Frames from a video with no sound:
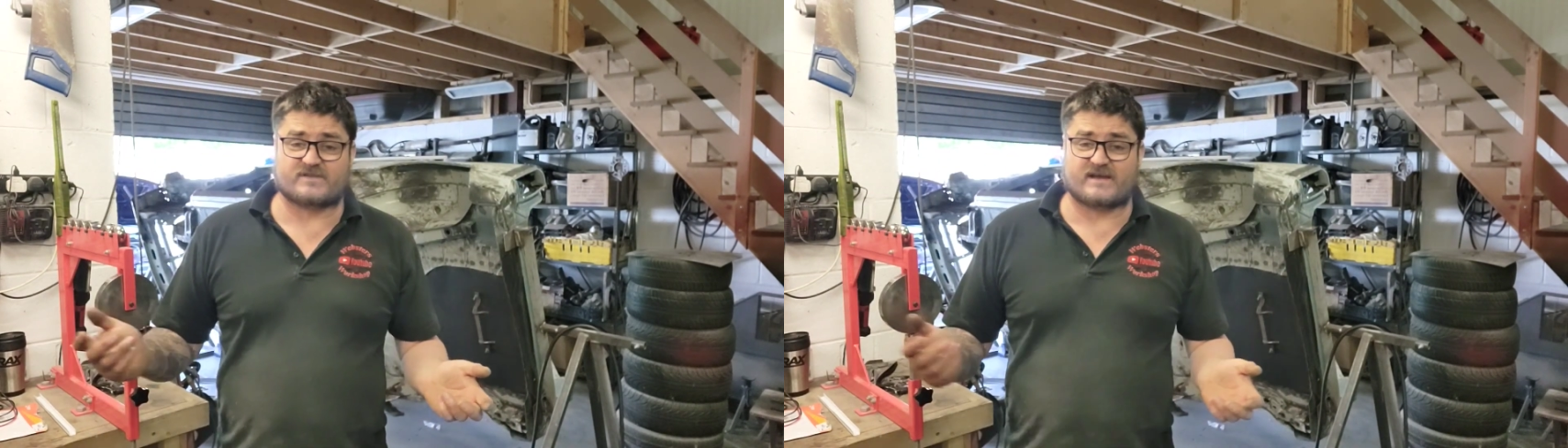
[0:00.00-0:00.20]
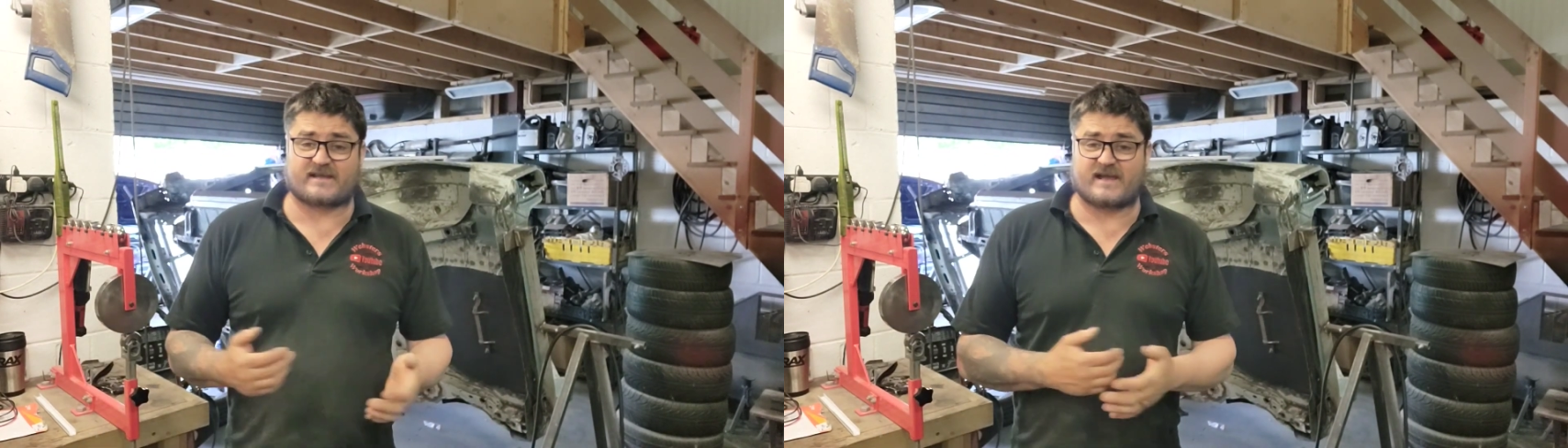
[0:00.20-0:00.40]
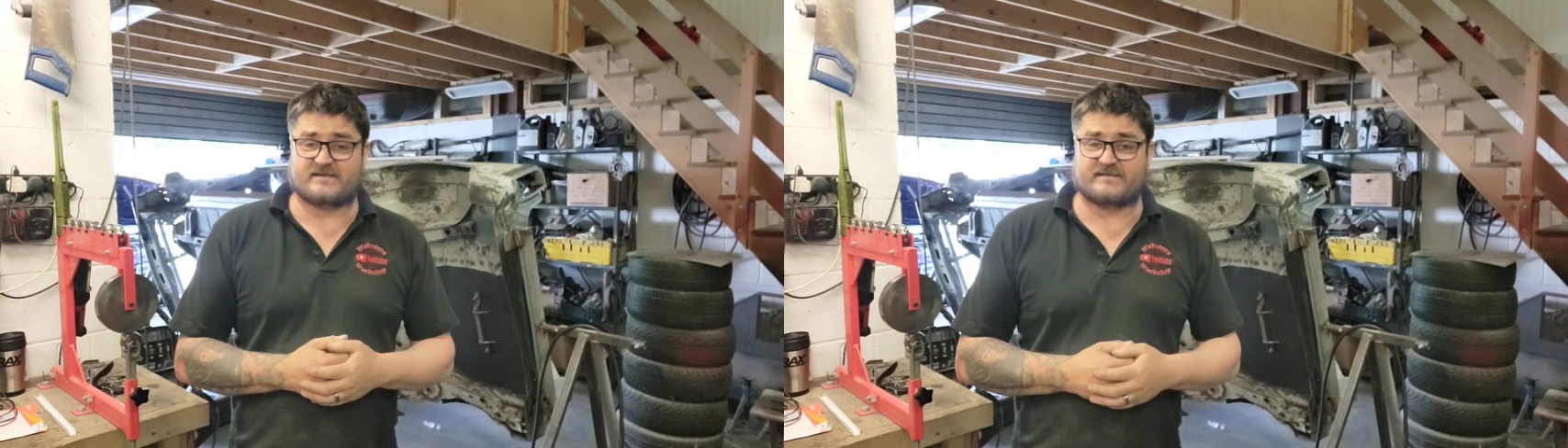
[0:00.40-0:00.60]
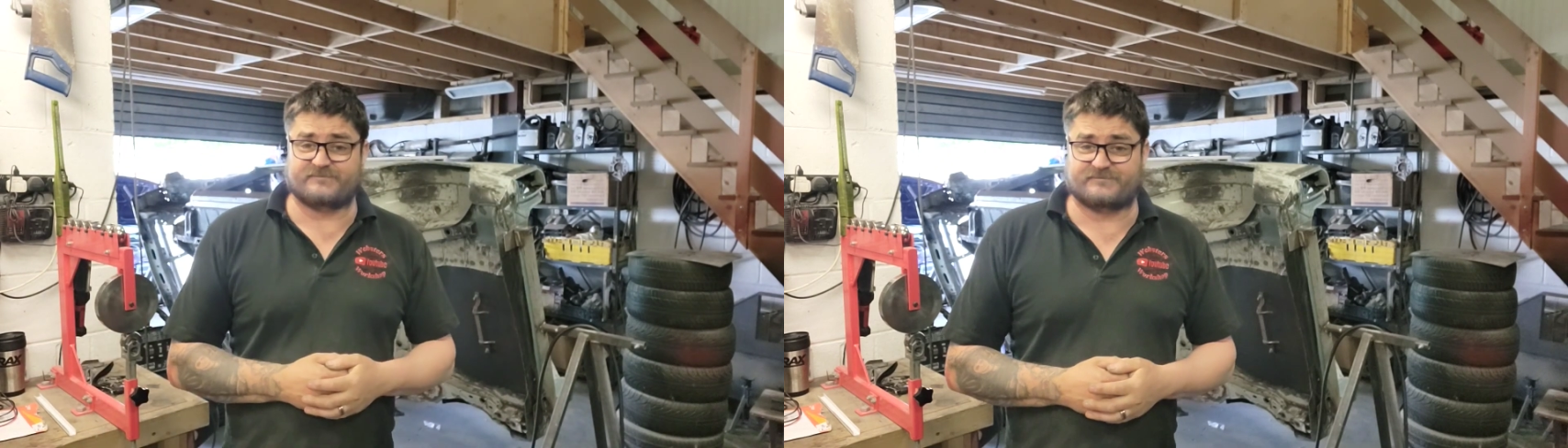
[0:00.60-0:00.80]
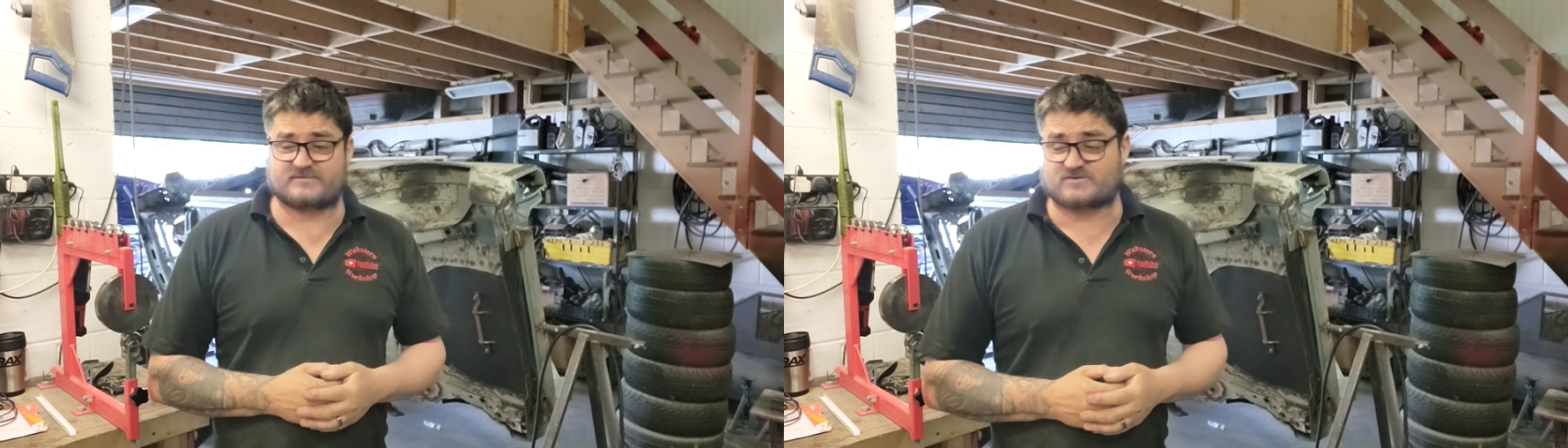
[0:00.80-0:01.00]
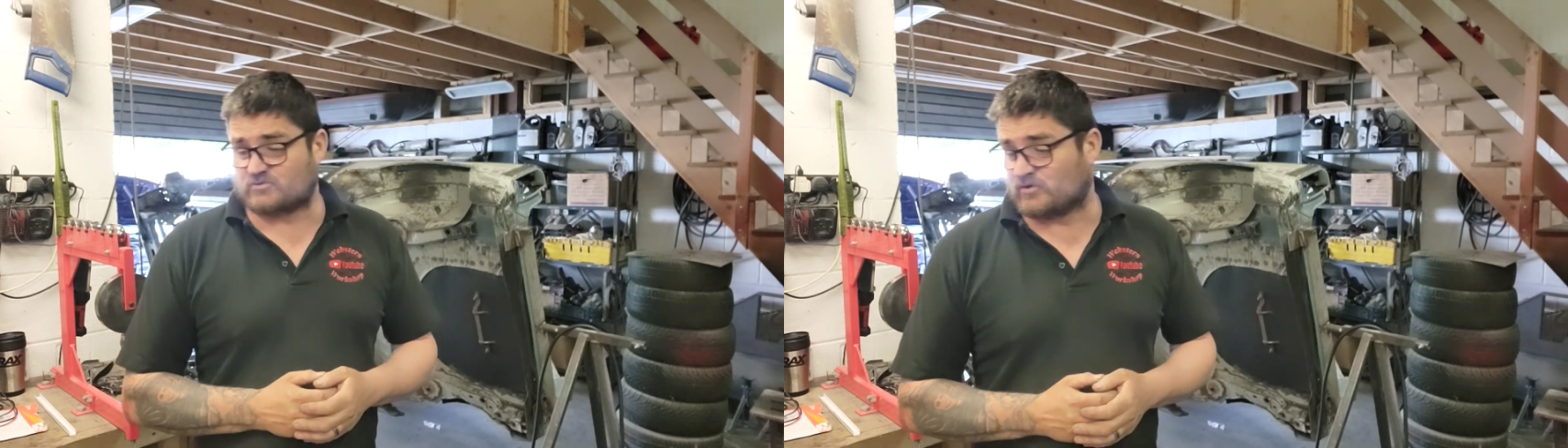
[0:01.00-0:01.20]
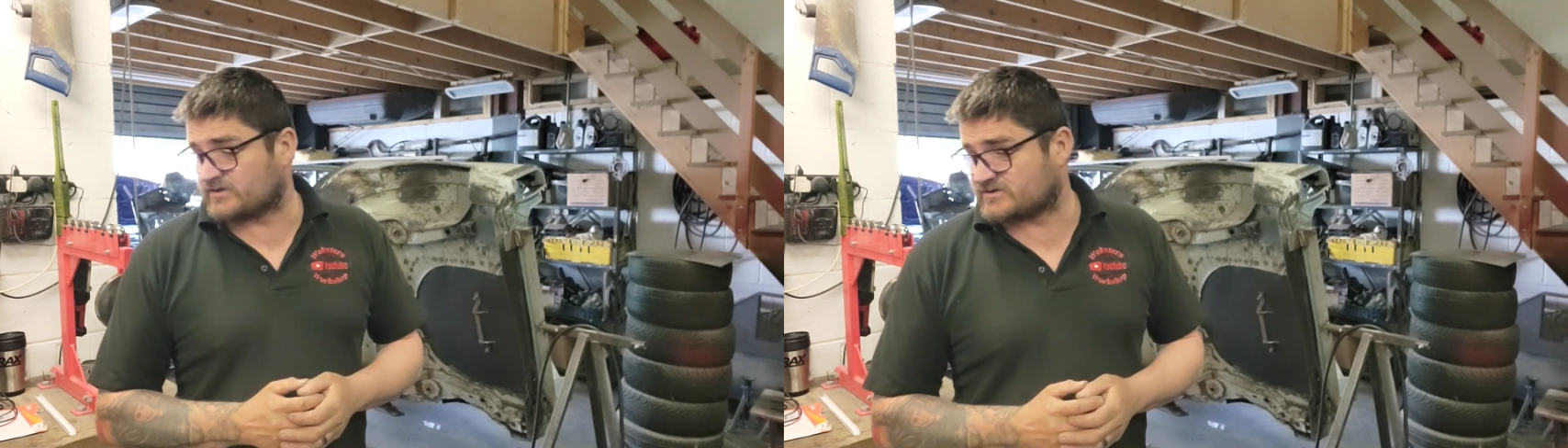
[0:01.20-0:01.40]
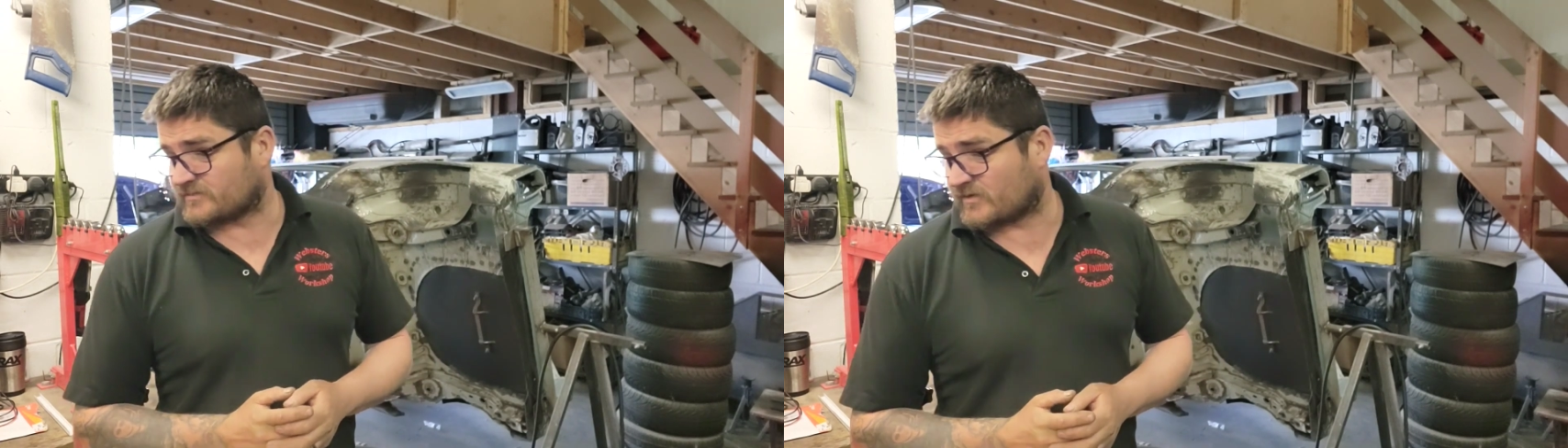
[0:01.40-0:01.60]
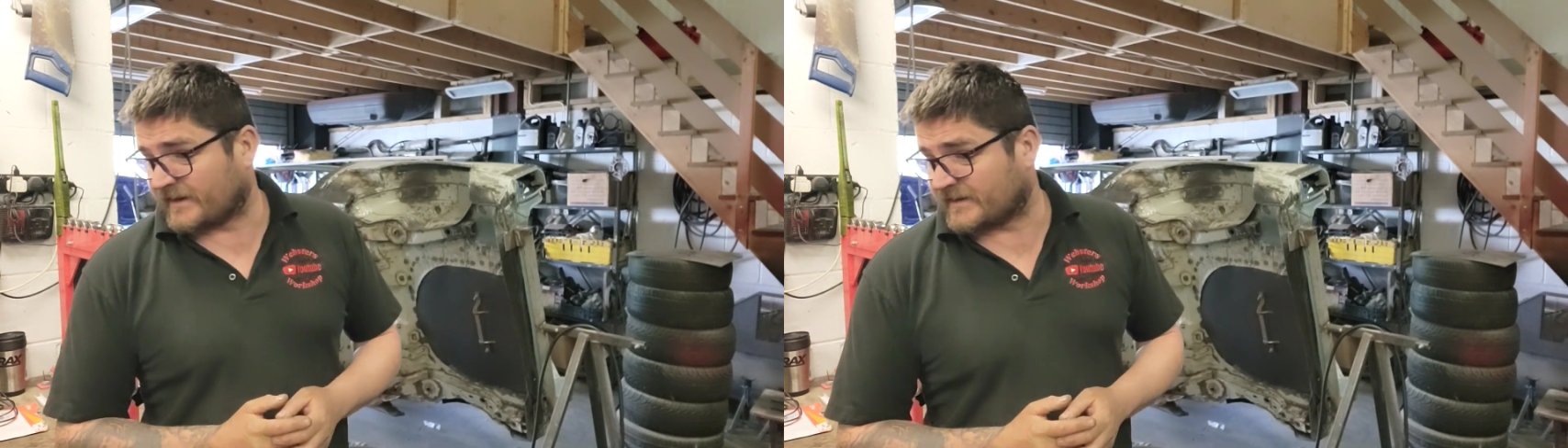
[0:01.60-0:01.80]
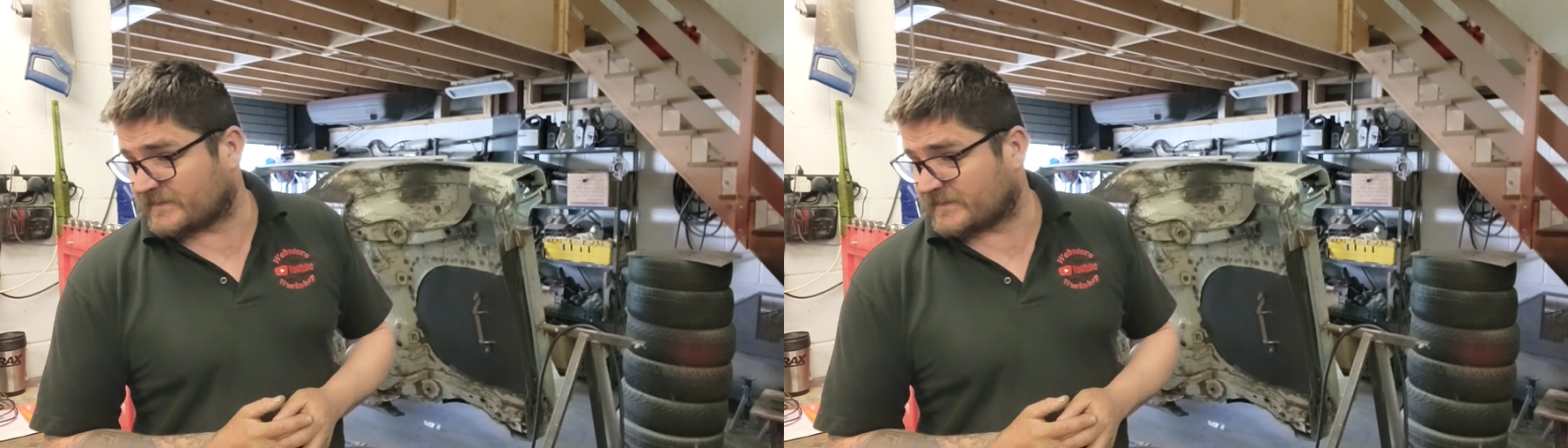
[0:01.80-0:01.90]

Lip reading: that kind of slowed us up quite a